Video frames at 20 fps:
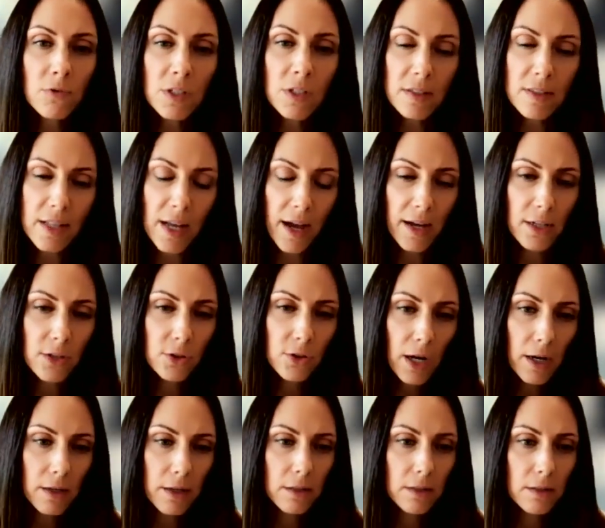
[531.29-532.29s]
Does that
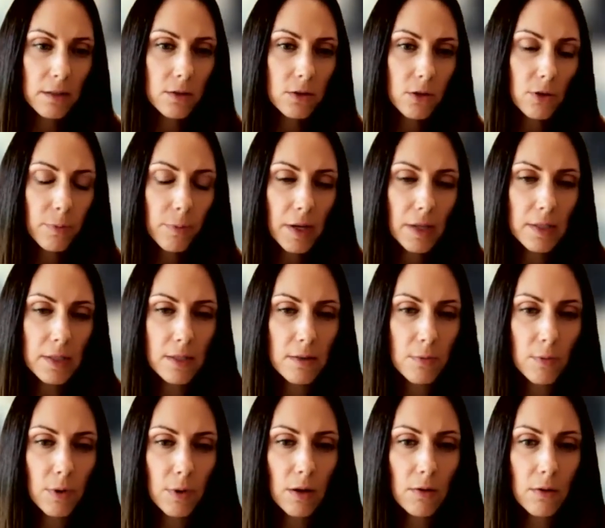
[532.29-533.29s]
attract termites as
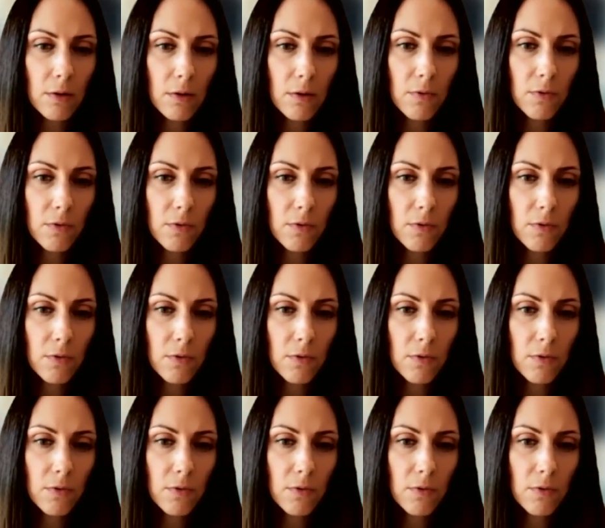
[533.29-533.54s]
well?